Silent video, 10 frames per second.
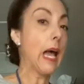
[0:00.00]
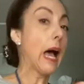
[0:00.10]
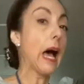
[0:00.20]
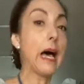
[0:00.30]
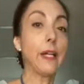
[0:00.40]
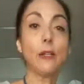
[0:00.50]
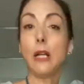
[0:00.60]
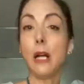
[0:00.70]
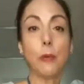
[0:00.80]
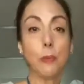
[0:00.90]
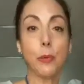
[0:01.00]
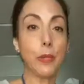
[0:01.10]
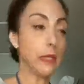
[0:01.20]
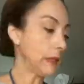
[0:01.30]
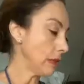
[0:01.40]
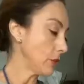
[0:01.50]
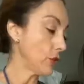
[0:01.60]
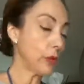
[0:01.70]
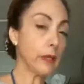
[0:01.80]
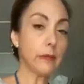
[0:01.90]
I don't like putting
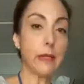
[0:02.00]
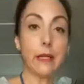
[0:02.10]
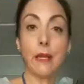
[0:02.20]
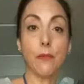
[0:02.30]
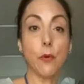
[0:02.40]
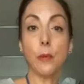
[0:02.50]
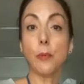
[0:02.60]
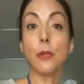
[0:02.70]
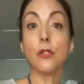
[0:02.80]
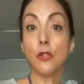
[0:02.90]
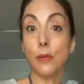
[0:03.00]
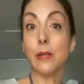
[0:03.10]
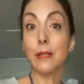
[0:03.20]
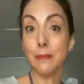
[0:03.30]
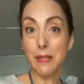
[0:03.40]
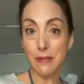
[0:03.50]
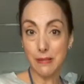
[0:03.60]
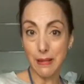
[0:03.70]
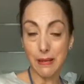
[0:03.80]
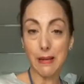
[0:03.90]
sugar. I avoid putting sugar as much as
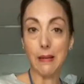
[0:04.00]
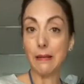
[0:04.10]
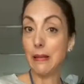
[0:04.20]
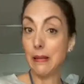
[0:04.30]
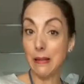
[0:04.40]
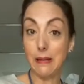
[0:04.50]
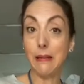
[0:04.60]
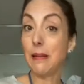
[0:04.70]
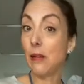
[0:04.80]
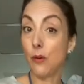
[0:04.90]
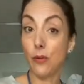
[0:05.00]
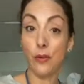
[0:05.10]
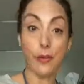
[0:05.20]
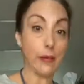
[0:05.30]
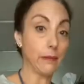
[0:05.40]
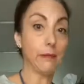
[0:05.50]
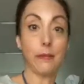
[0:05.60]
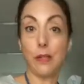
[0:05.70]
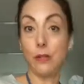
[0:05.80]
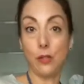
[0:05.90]
I can in anything other than,
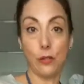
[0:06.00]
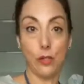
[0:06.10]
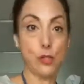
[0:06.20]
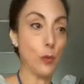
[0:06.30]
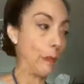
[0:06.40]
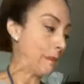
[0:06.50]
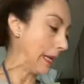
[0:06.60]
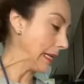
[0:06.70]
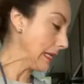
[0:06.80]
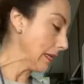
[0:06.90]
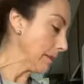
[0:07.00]
you know, in sweet baking.